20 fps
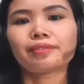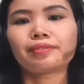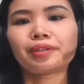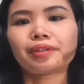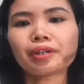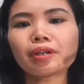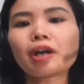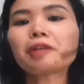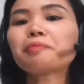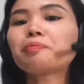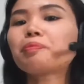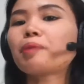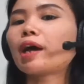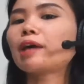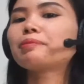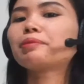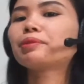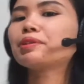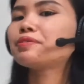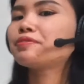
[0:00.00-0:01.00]
There are
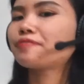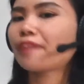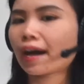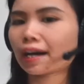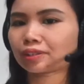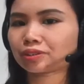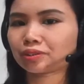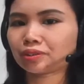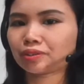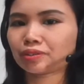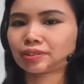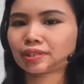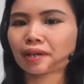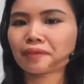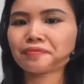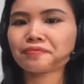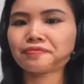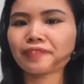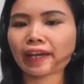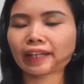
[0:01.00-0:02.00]
primary factors
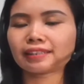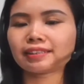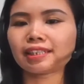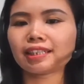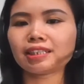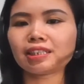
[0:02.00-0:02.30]
affecting